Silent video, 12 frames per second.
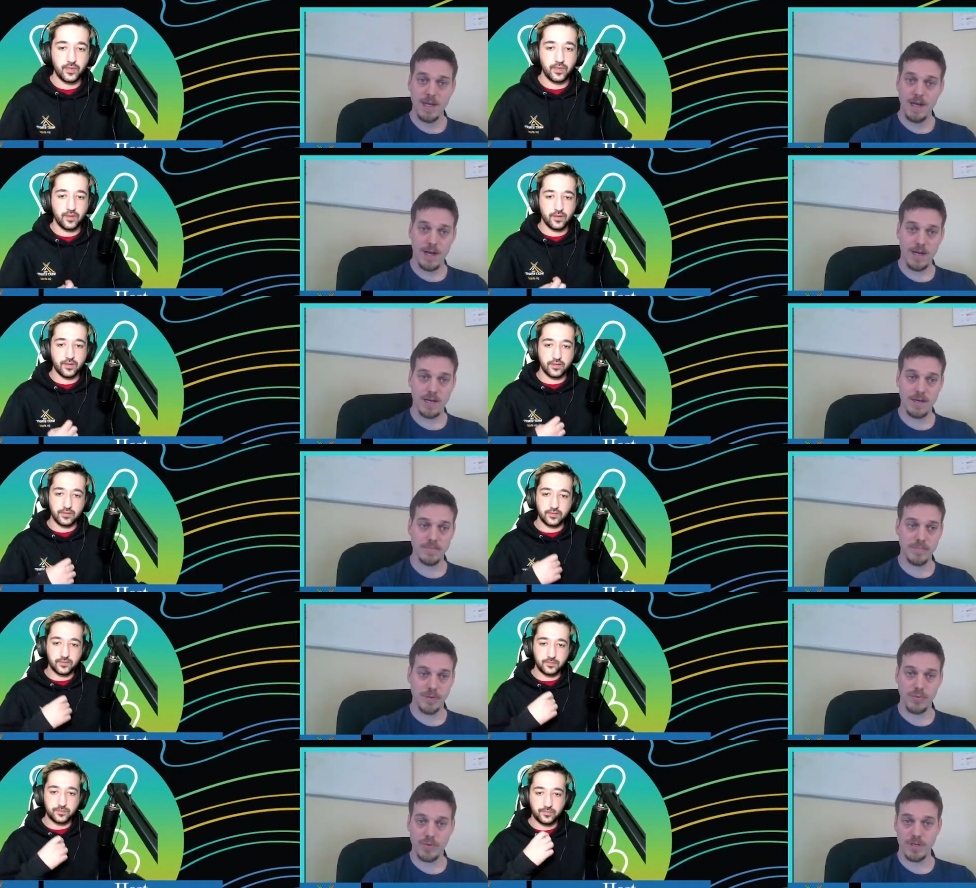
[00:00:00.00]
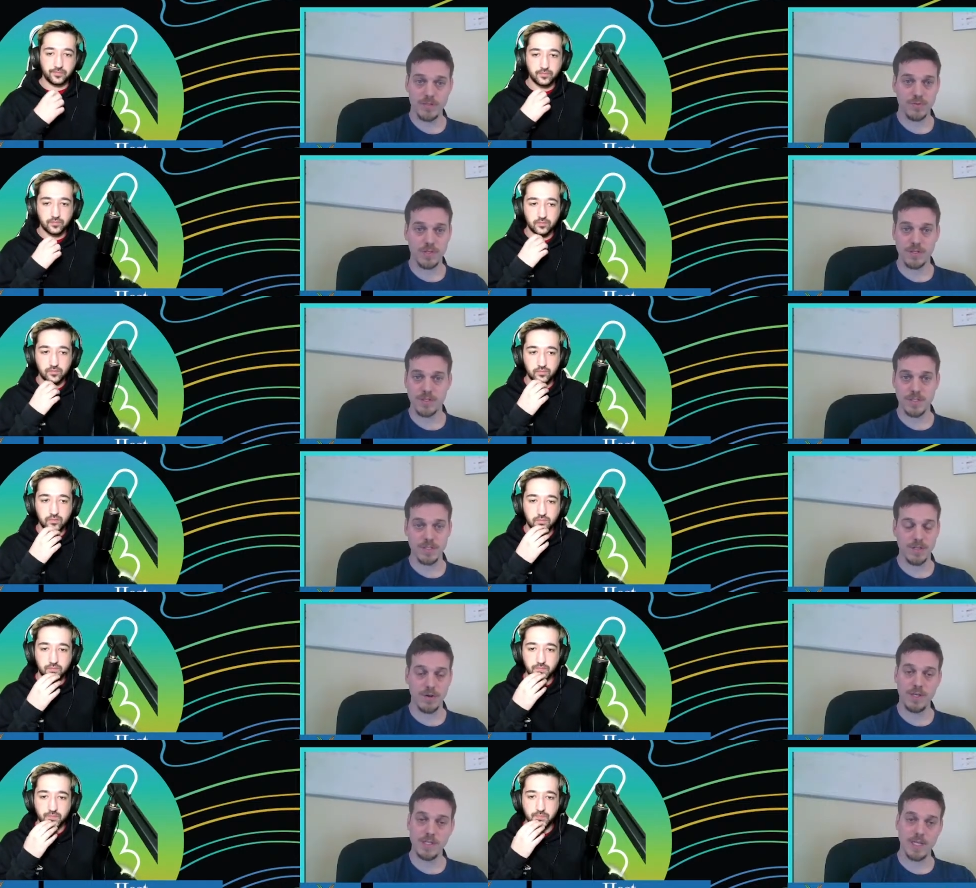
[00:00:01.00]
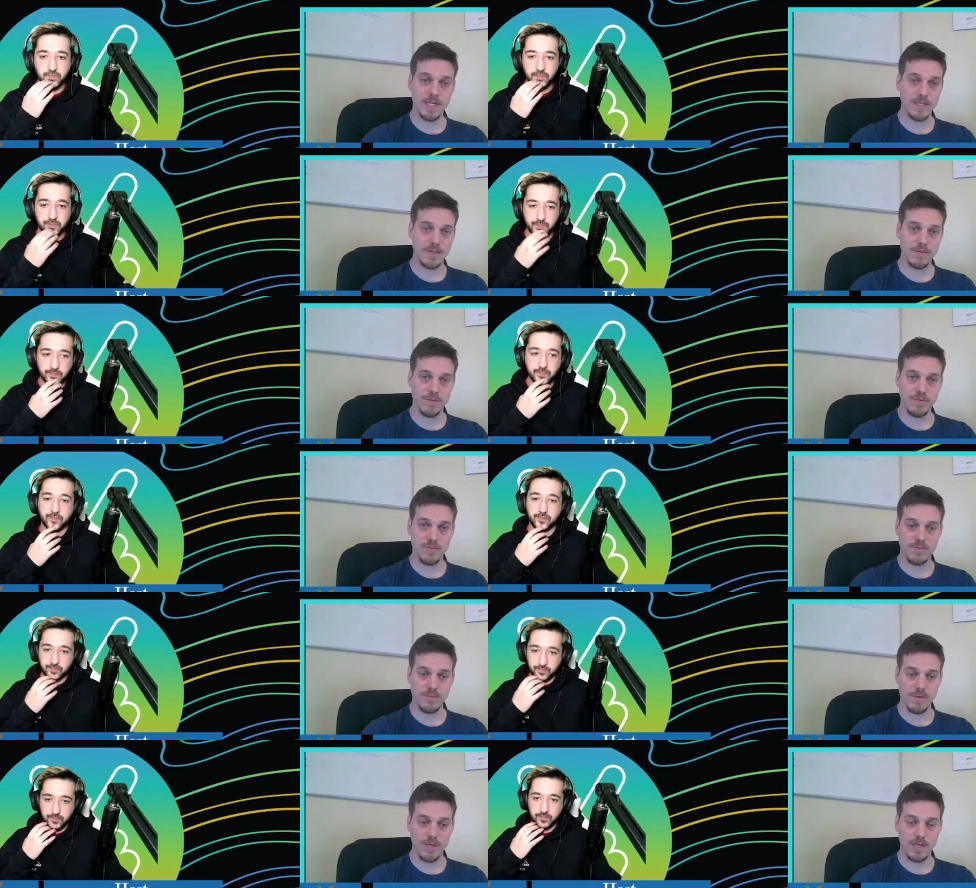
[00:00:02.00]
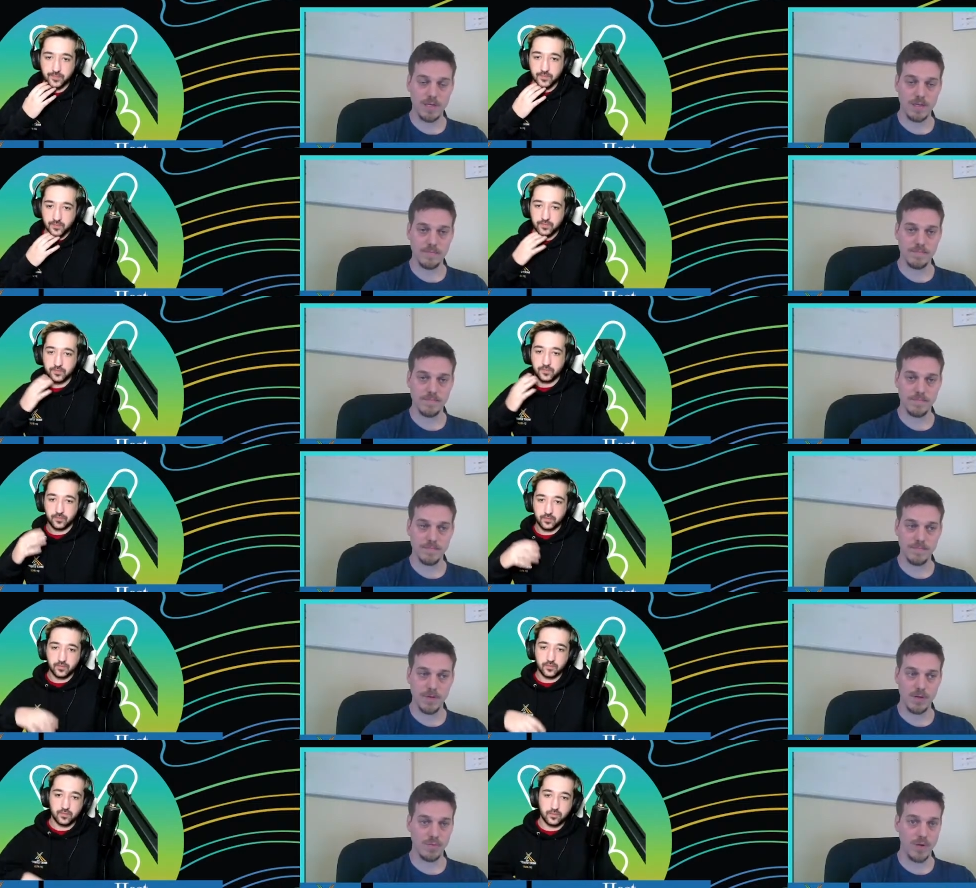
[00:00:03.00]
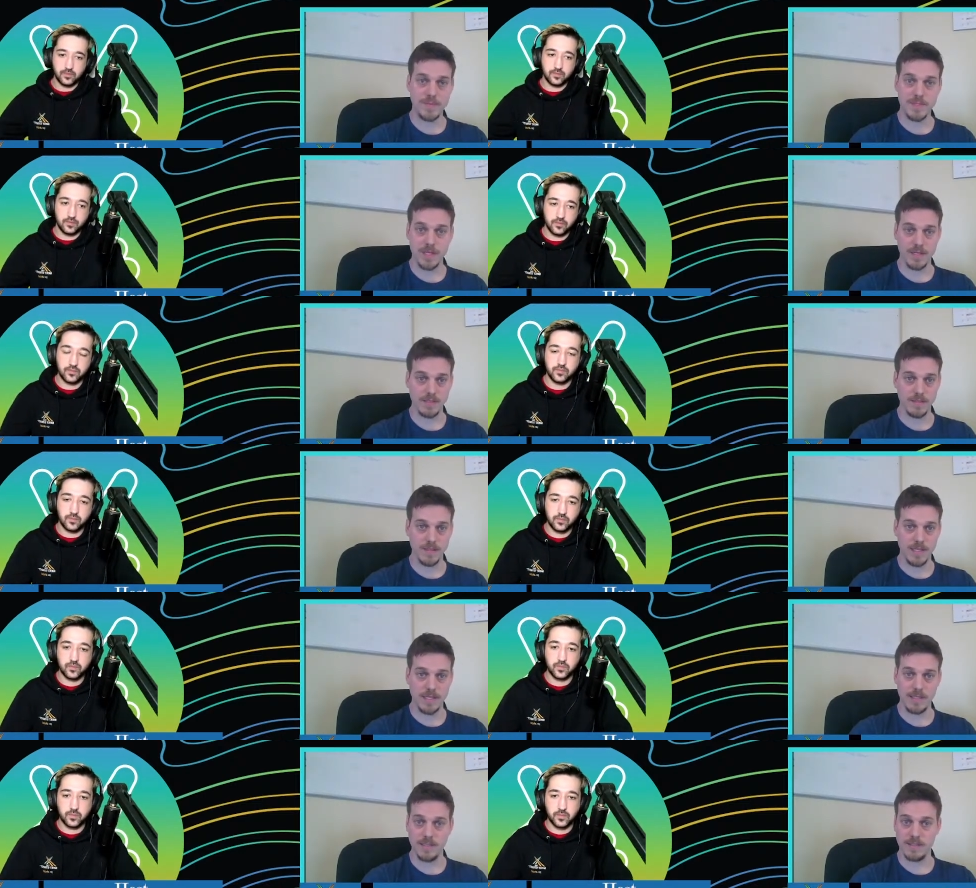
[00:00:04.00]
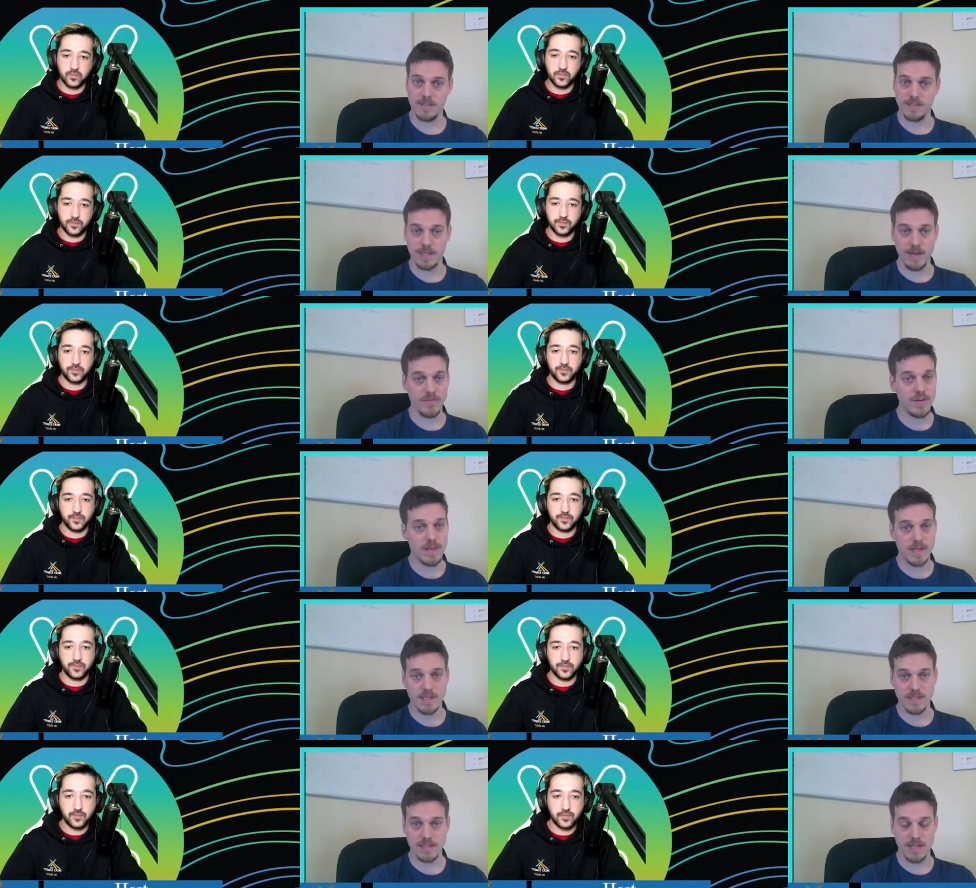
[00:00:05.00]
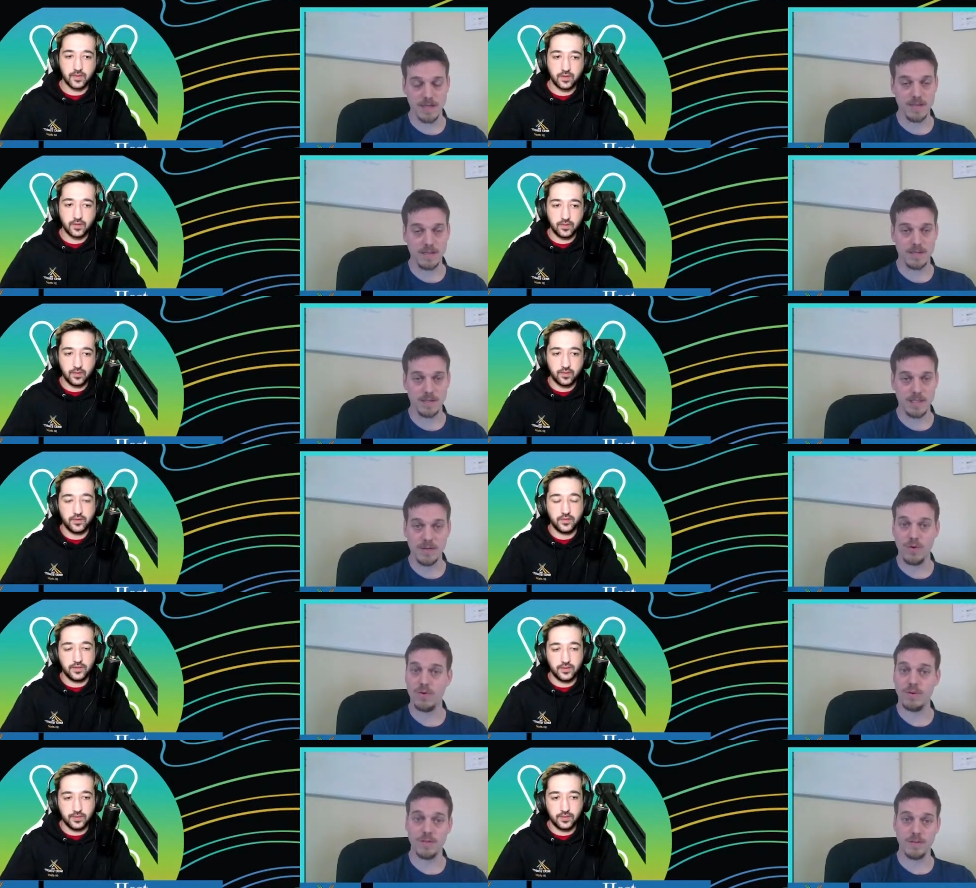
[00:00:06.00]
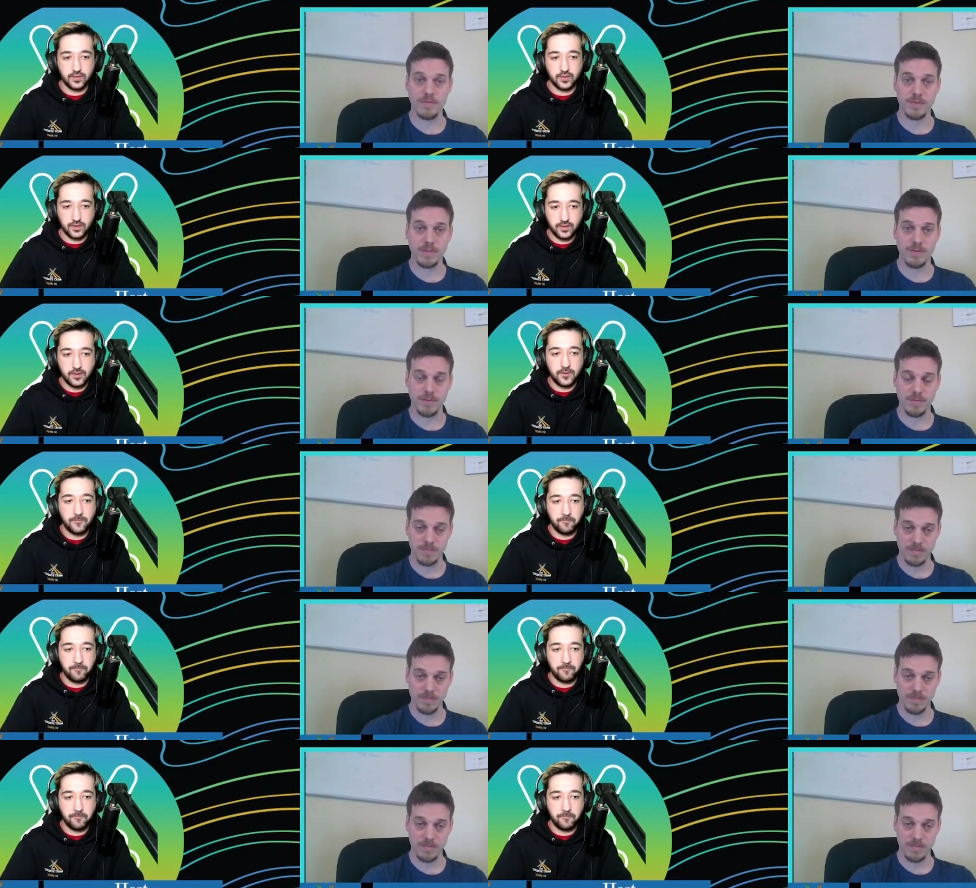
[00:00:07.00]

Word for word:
Speaker 1: Um, but we also encourage you to go online through um, our website, and everything is there in order for you to